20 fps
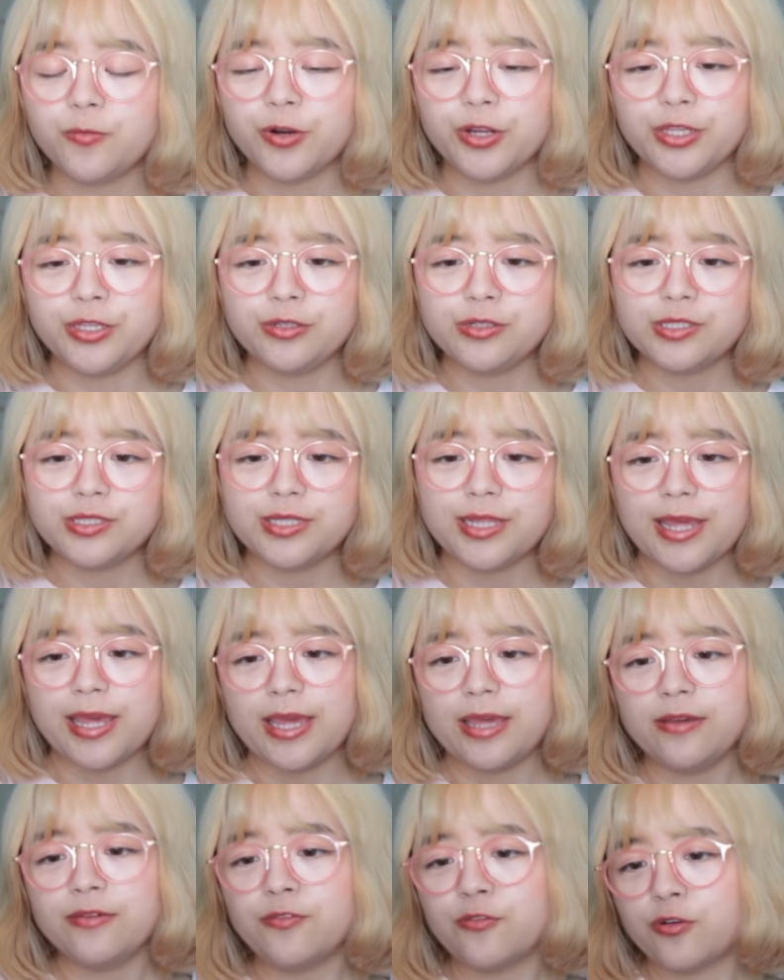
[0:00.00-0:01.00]
where you
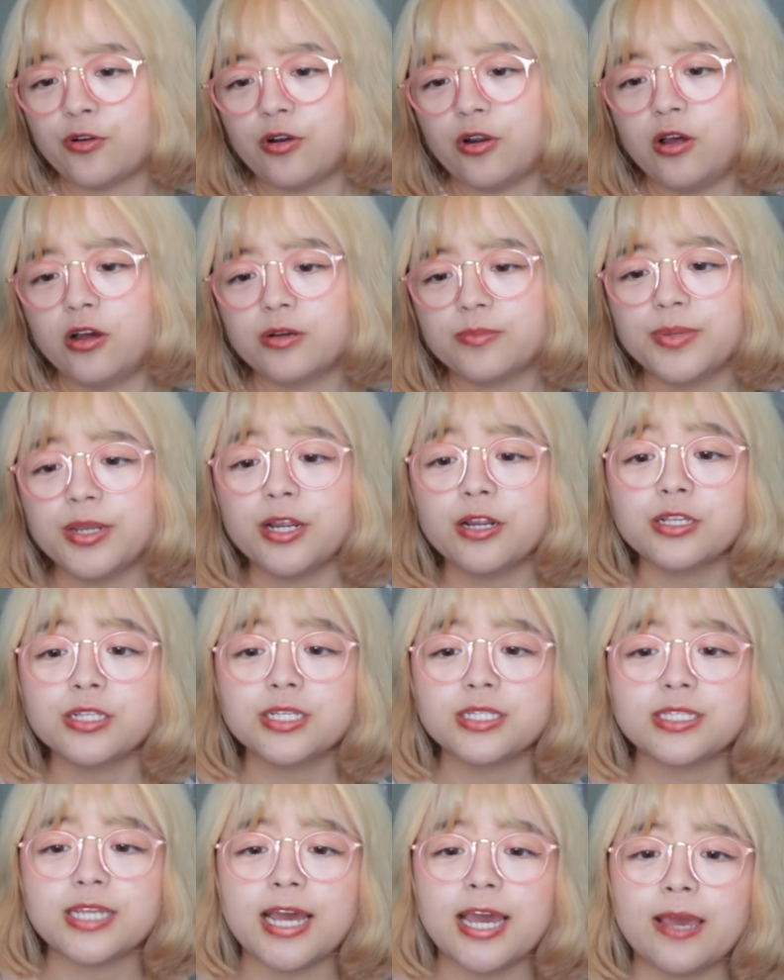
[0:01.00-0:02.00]
stay for long
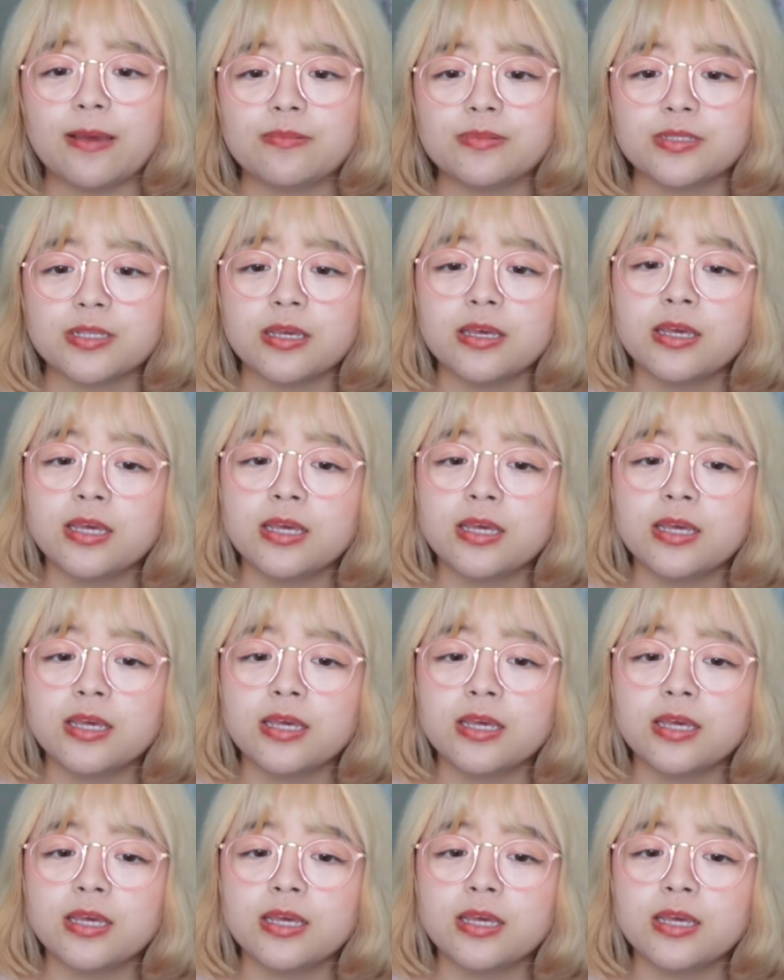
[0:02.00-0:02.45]
periods of time